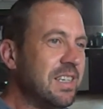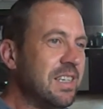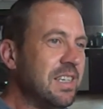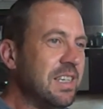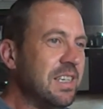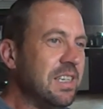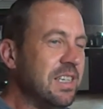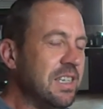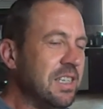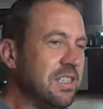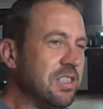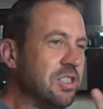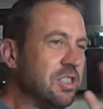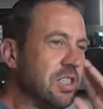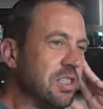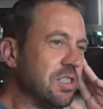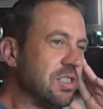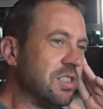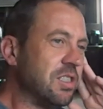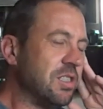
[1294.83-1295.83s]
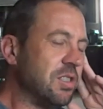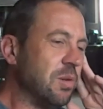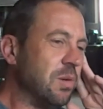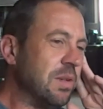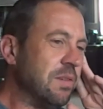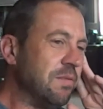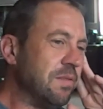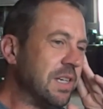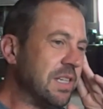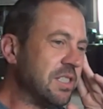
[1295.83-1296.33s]
He, he's just so
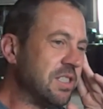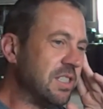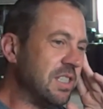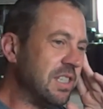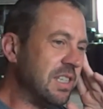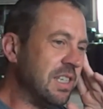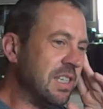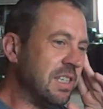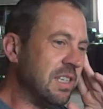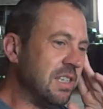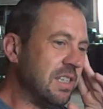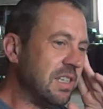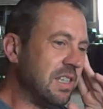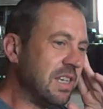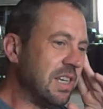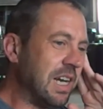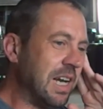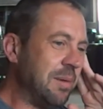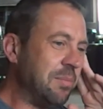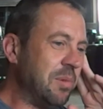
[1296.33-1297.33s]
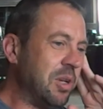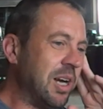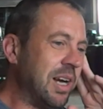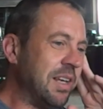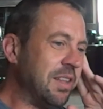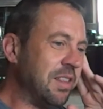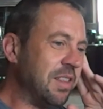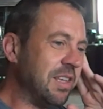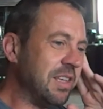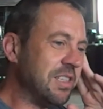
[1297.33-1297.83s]
invested in I'm
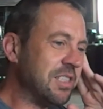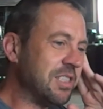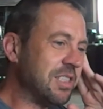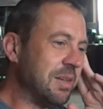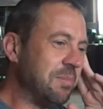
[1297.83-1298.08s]
not this,